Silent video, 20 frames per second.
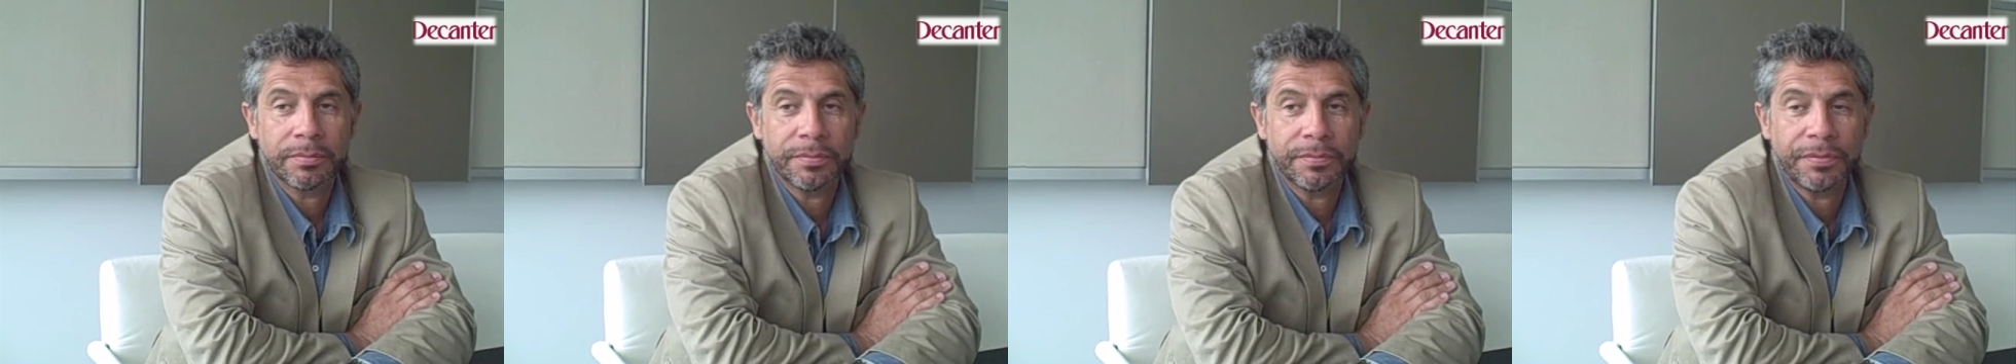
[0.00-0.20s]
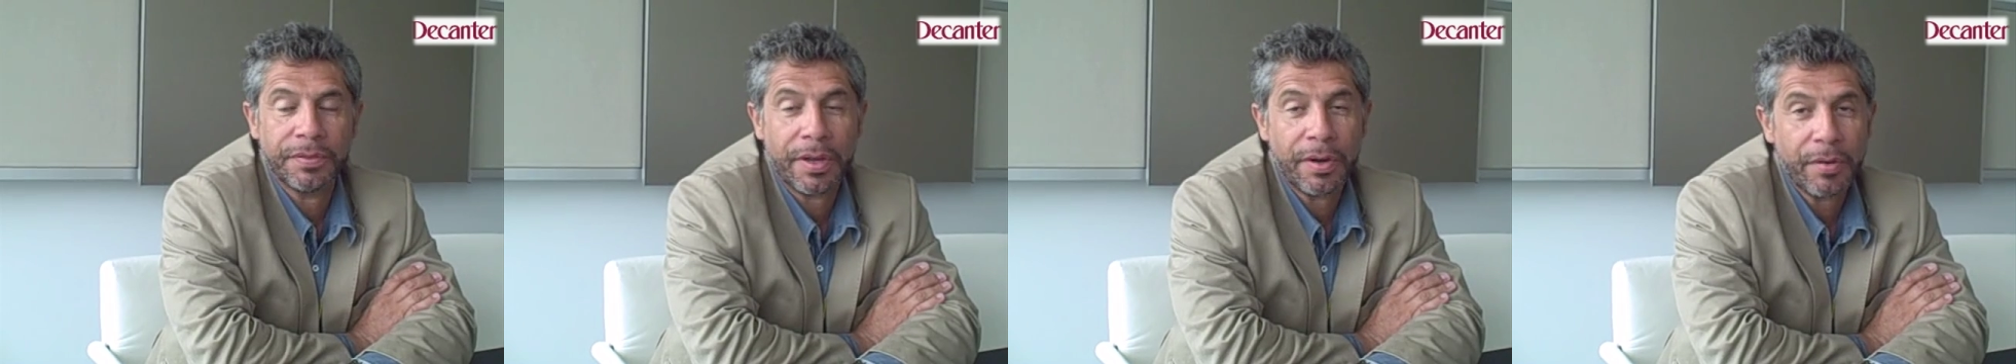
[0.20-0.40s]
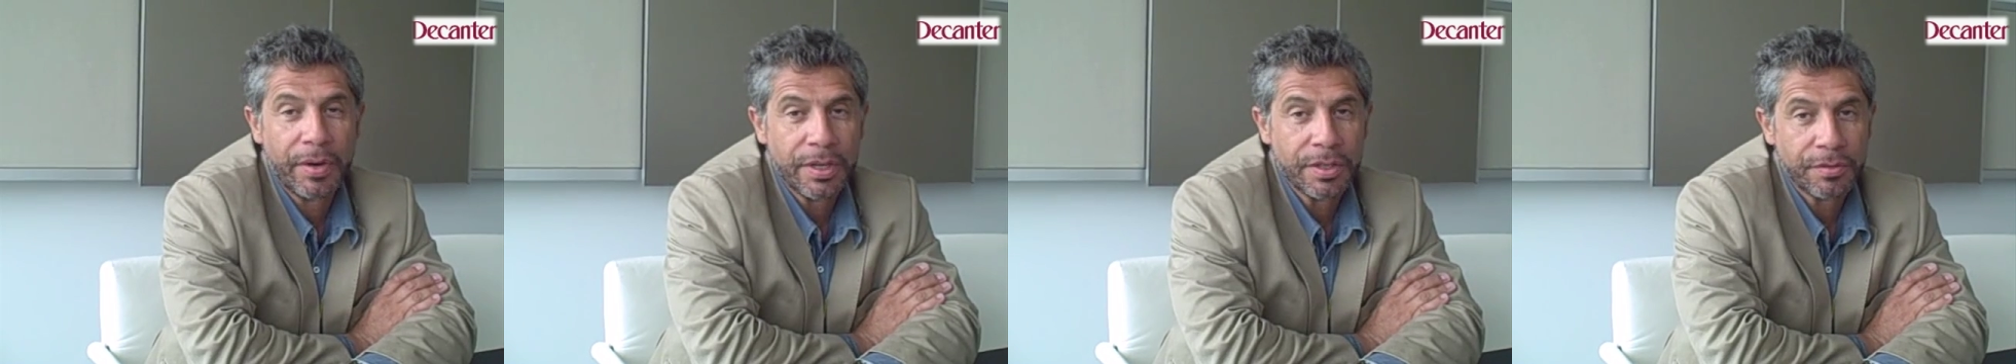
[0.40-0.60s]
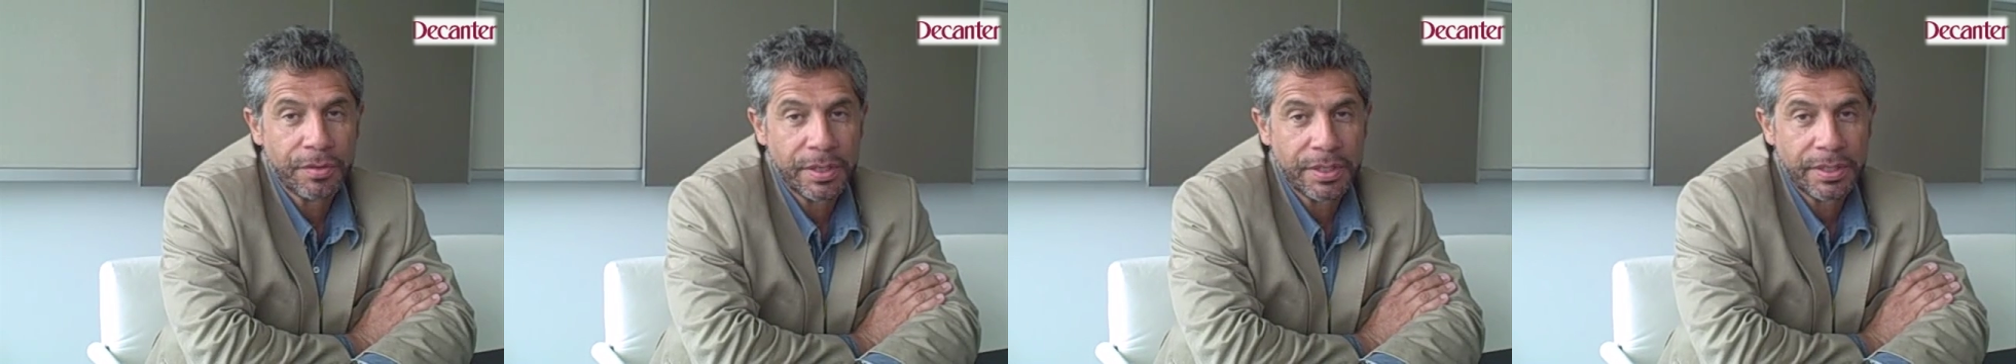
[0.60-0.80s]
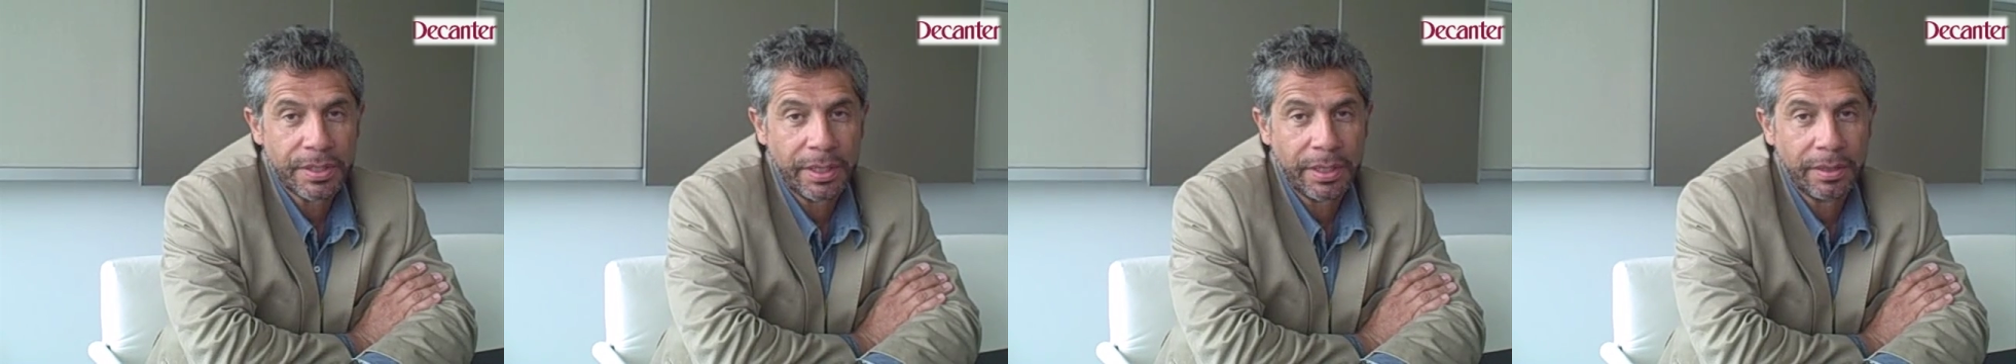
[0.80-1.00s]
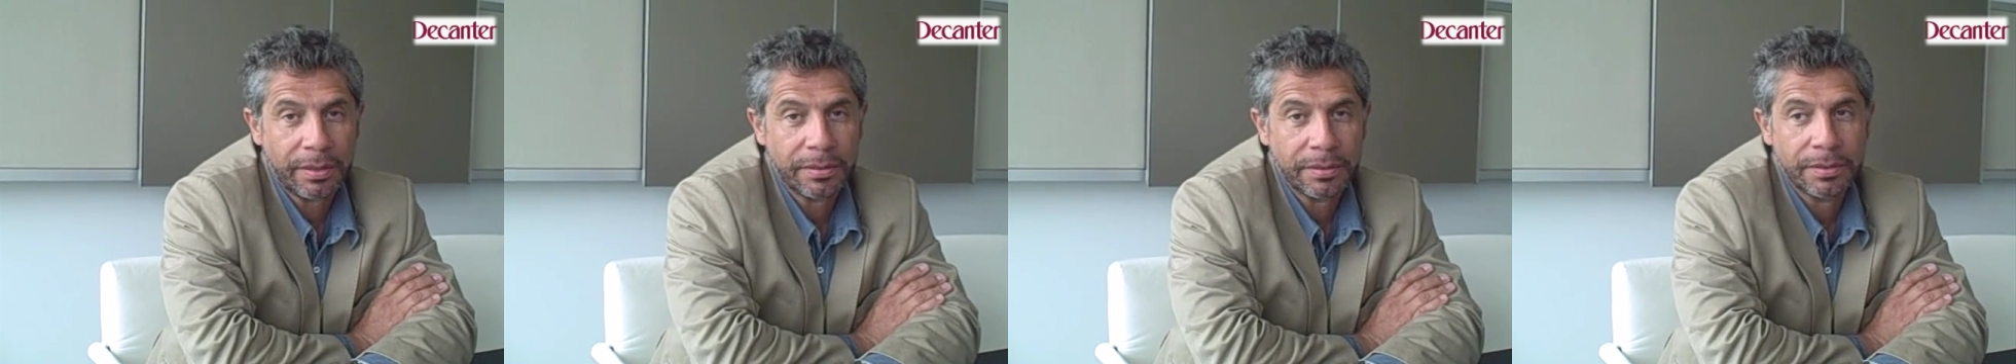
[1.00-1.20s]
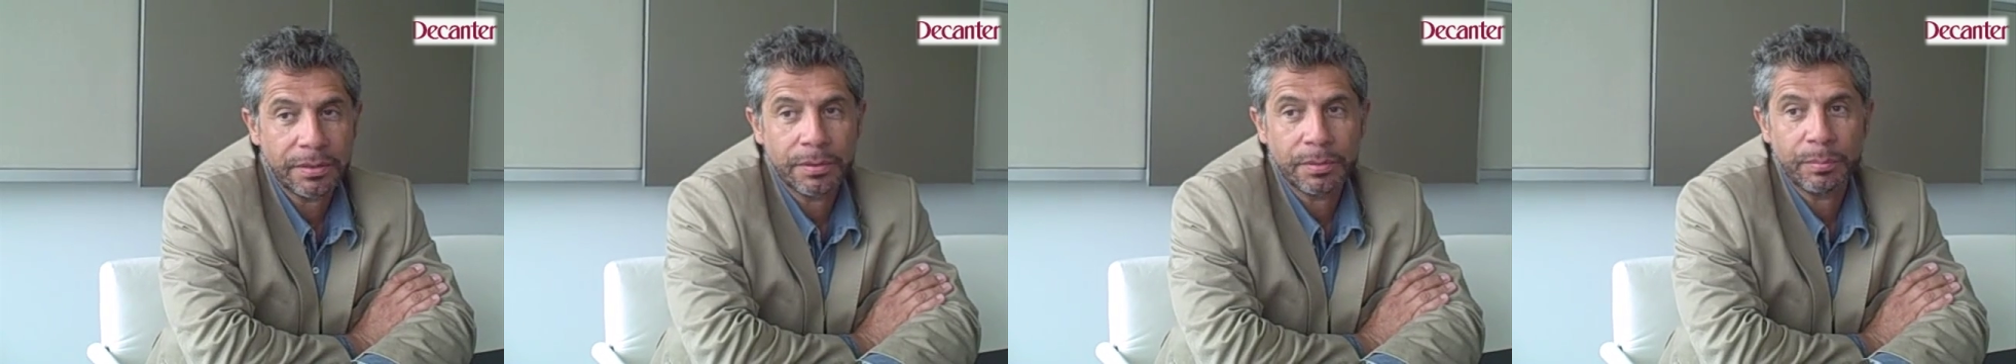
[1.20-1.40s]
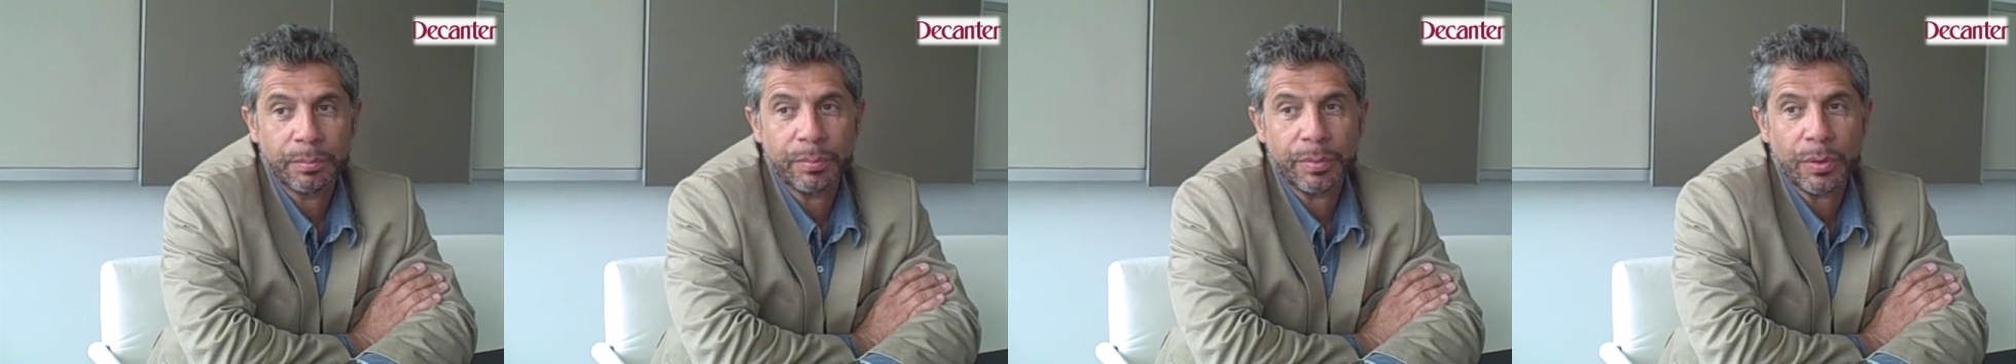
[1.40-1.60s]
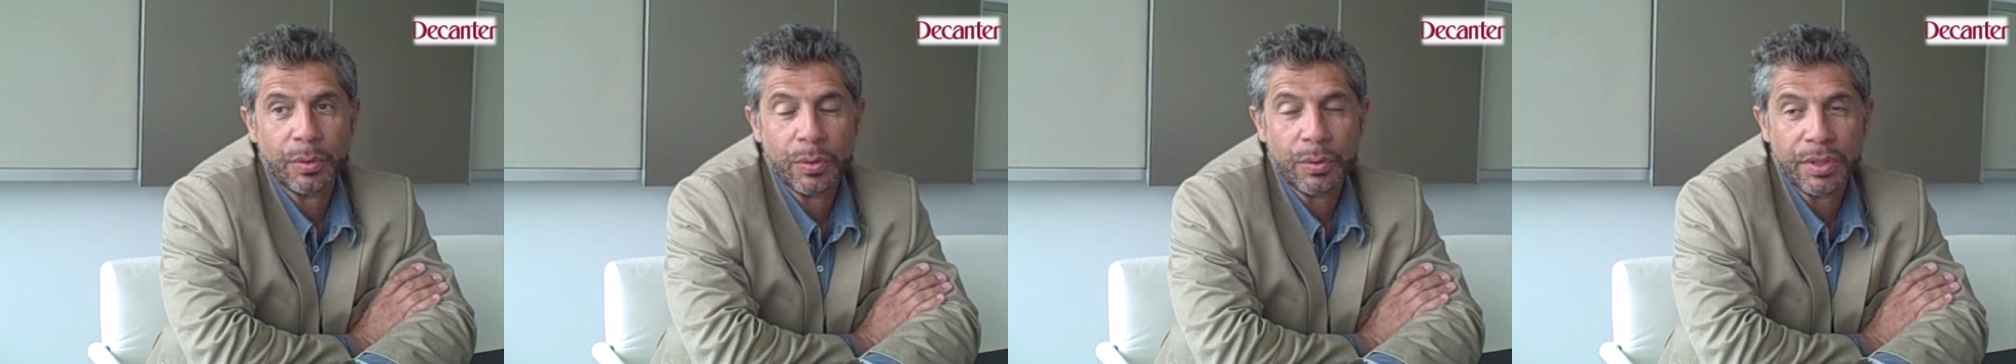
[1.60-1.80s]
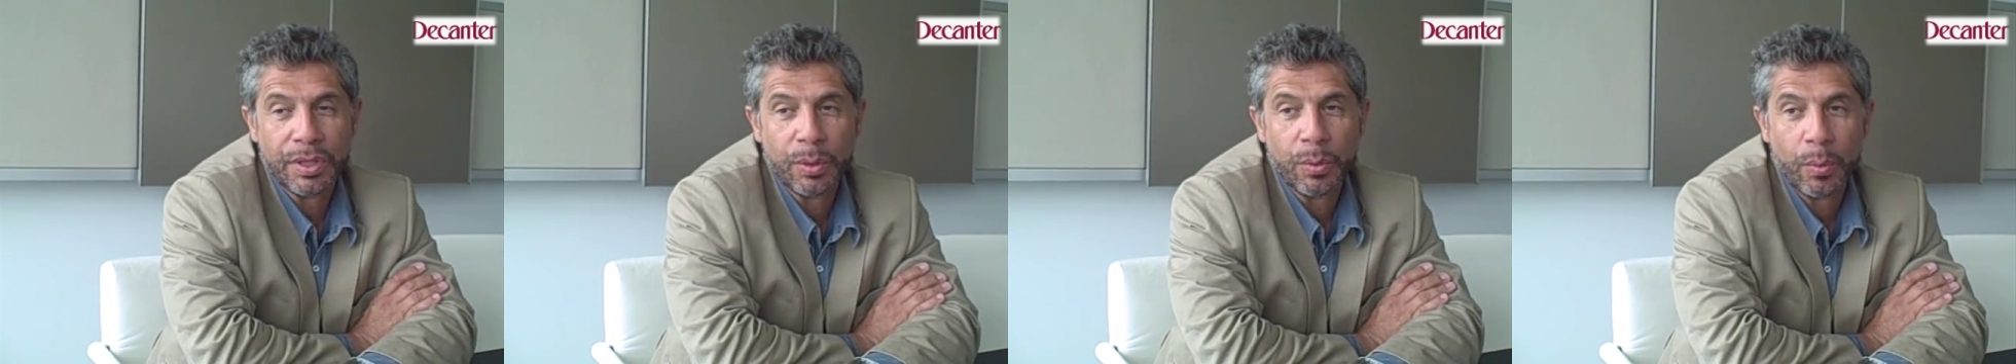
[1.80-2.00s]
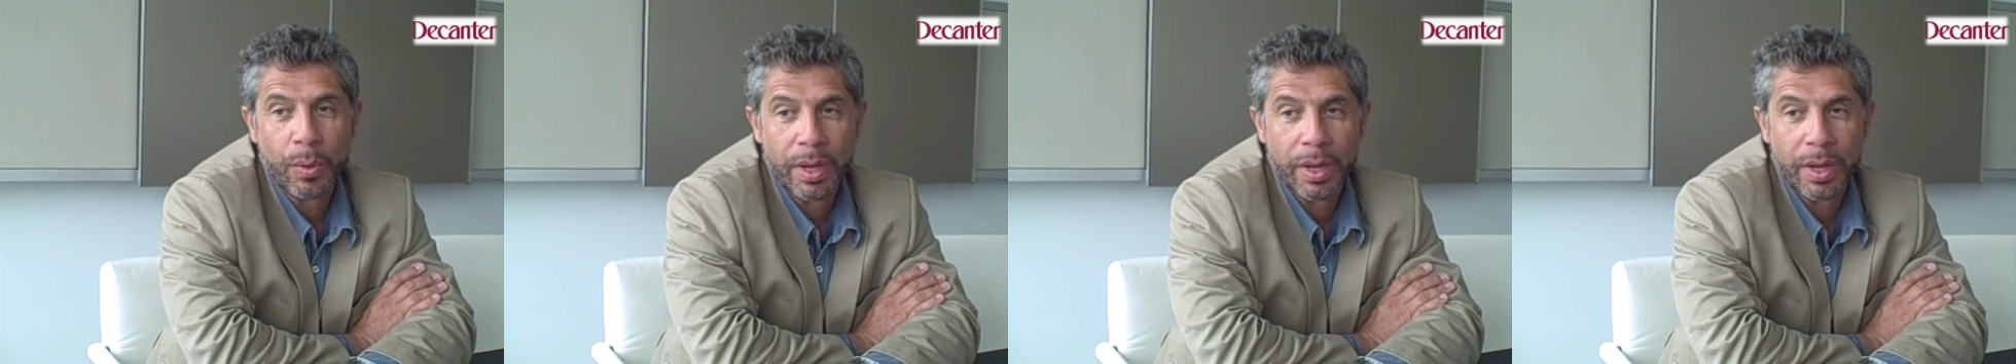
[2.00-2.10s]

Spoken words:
very interesting, producing